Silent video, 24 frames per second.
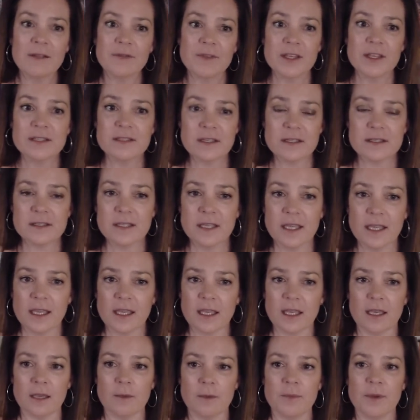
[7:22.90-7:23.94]
This is
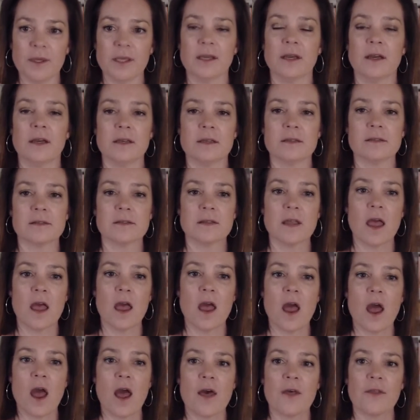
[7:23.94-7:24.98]
key because
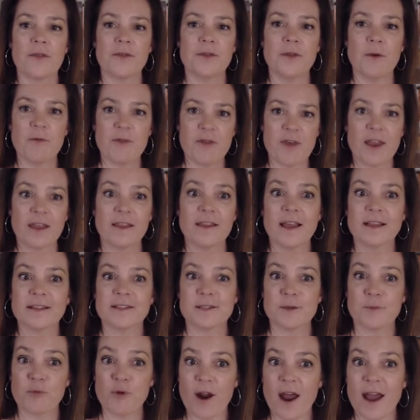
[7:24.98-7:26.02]
the thing that
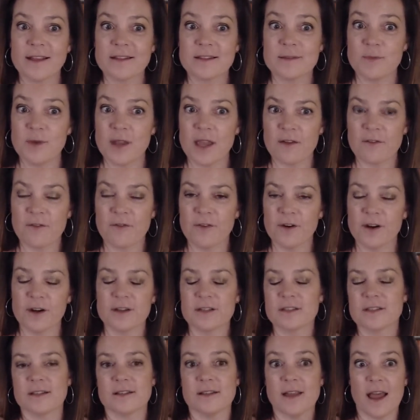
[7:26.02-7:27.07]
surprised me at
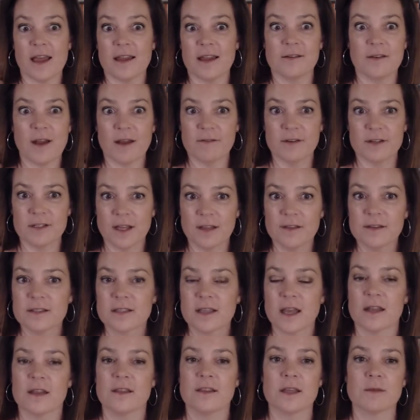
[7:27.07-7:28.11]
first, because I hadn't ever done this
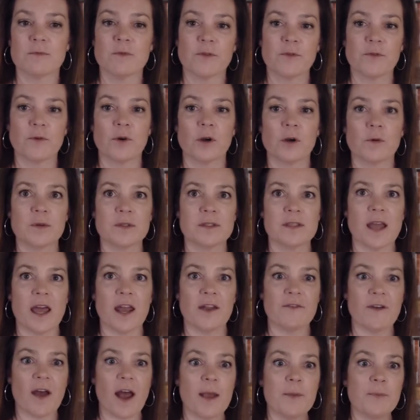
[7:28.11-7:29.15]
kind of thing before, was that
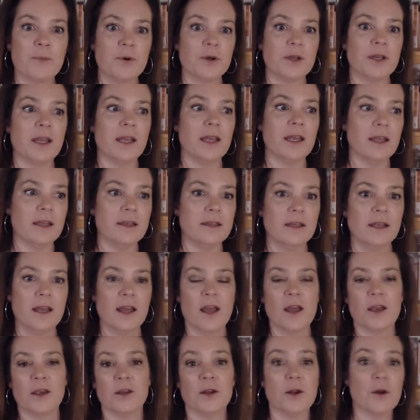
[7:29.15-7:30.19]
if I put in,
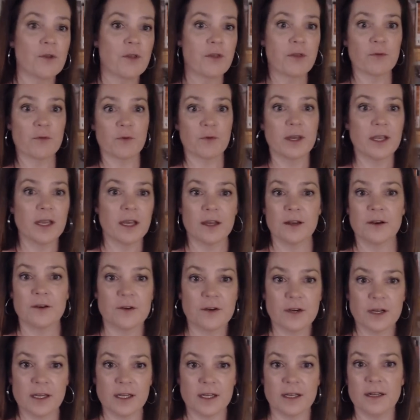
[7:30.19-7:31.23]
you know, three
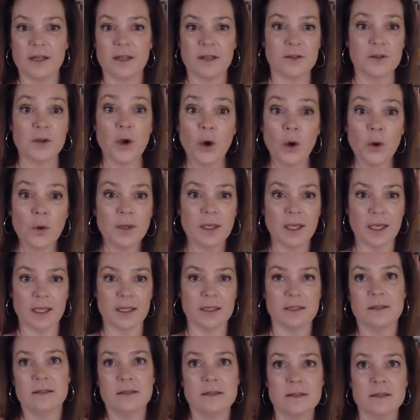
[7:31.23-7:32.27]
hundred
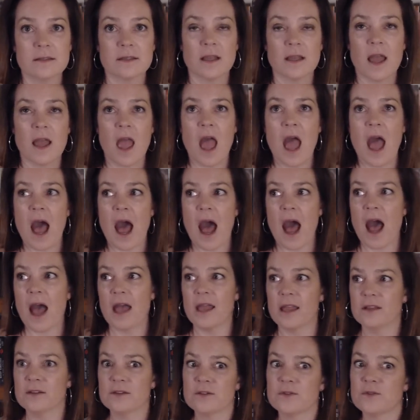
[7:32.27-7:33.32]
tokens,
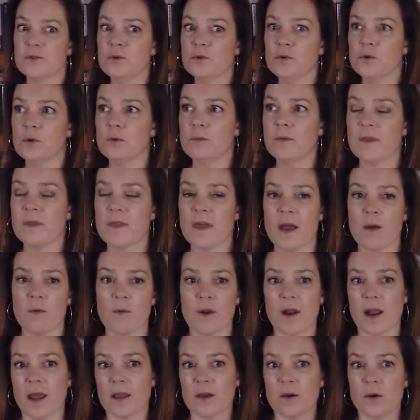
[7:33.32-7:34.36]
I assumed that
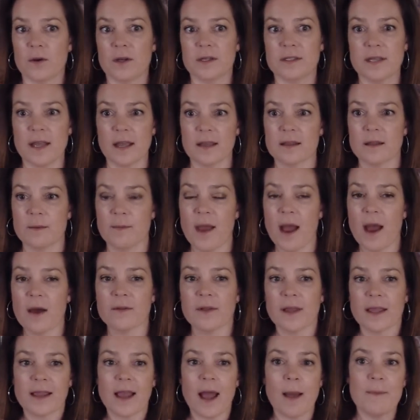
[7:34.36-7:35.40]
when I go to take them
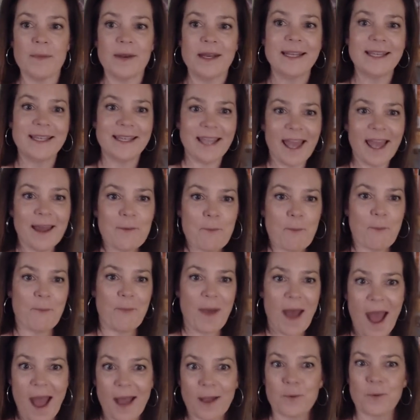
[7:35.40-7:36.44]
out, like I'm gonna get
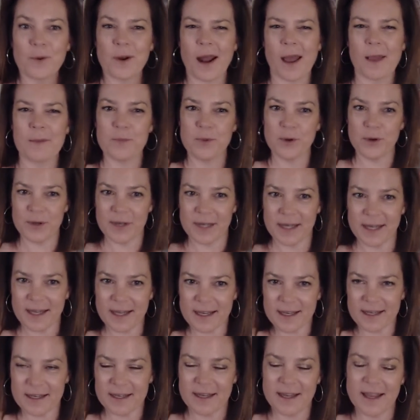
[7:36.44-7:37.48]
back what I put in.